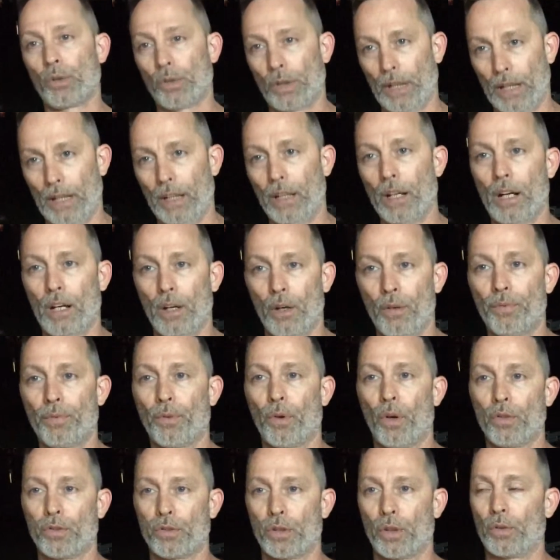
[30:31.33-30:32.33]
Green. I know
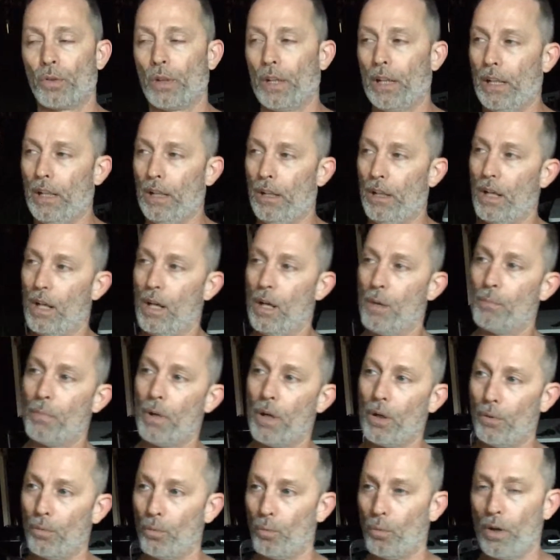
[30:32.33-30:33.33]
frogs are green,
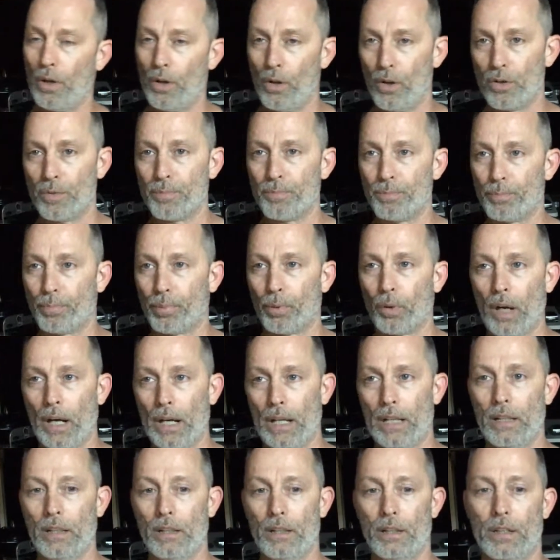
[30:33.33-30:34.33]
but one of those
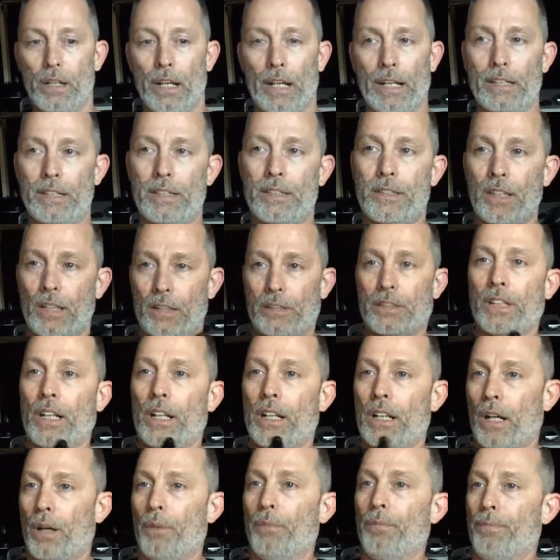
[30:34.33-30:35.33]
bright, like, suction
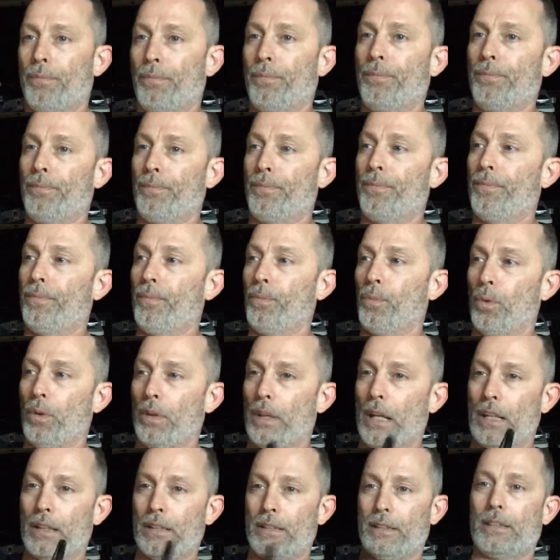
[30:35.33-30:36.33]
cup
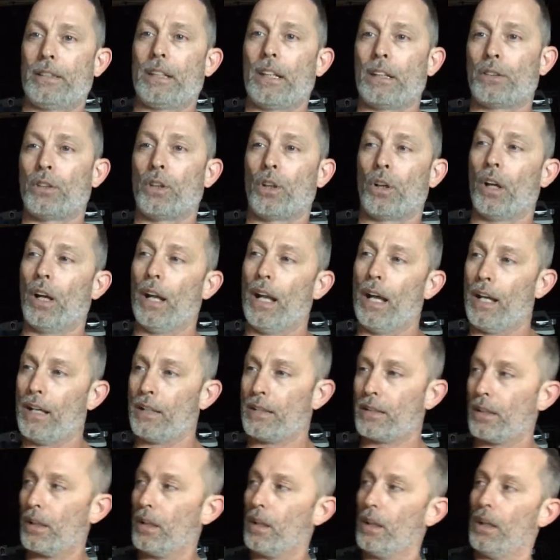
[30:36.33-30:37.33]
that stick to your
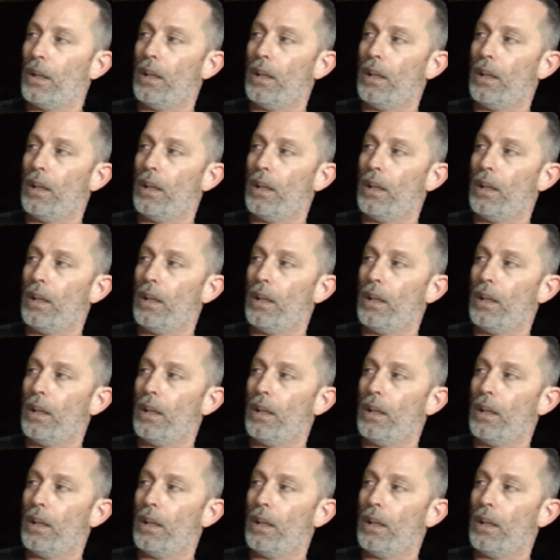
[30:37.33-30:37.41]
glass.